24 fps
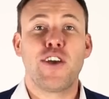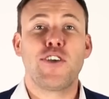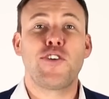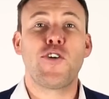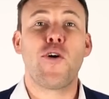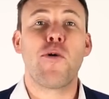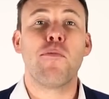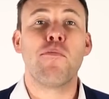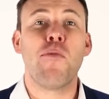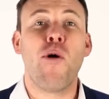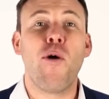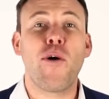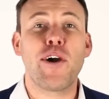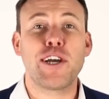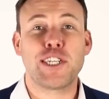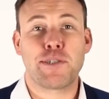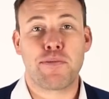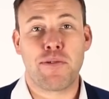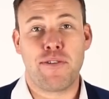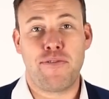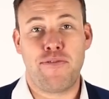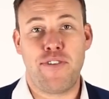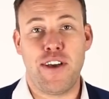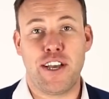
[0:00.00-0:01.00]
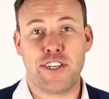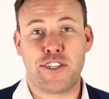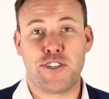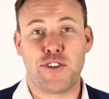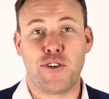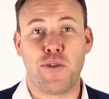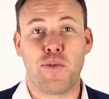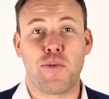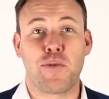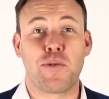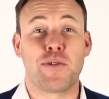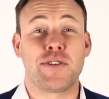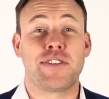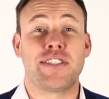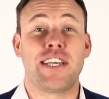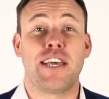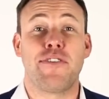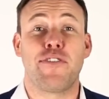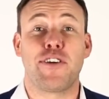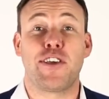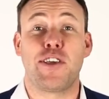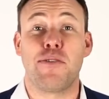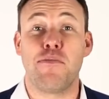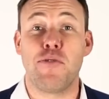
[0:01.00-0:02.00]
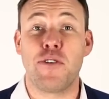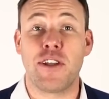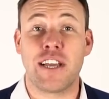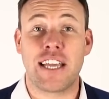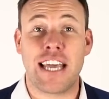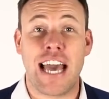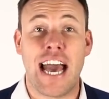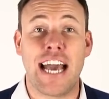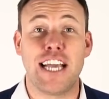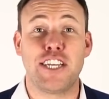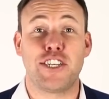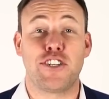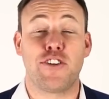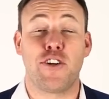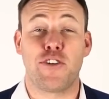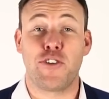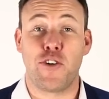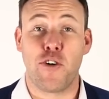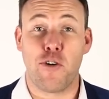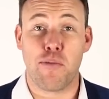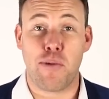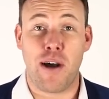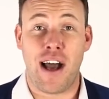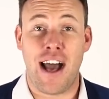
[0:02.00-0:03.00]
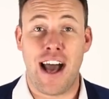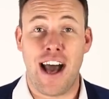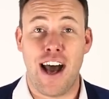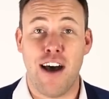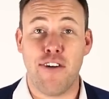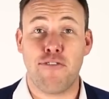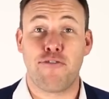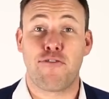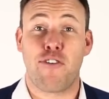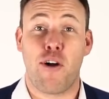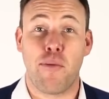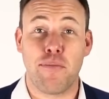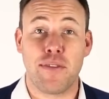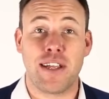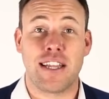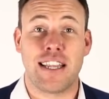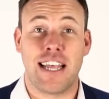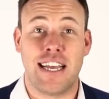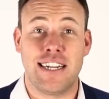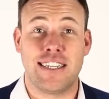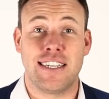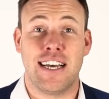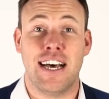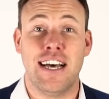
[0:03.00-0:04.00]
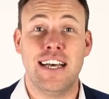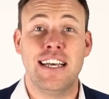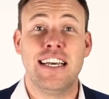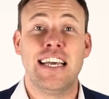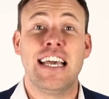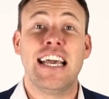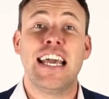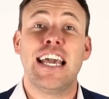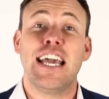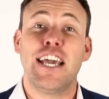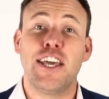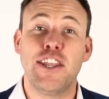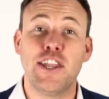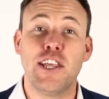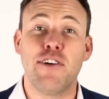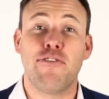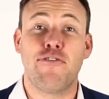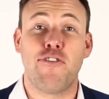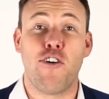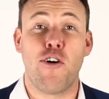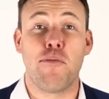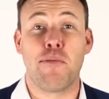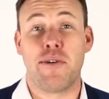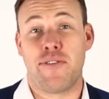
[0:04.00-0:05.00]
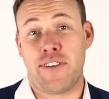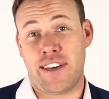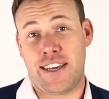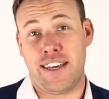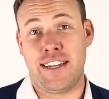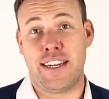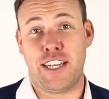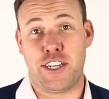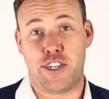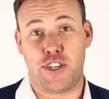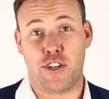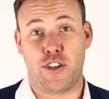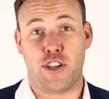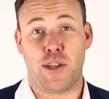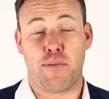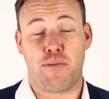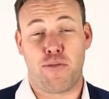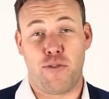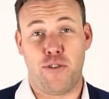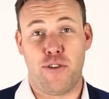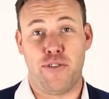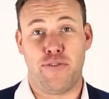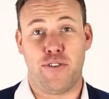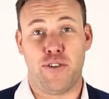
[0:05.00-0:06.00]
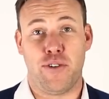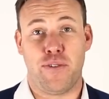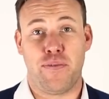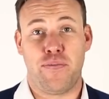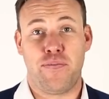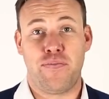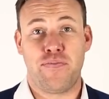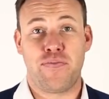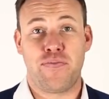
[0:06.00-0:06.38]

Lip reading: Your mortgage professional will receive a communication on your behalf from the lender in the form of a conditional approval.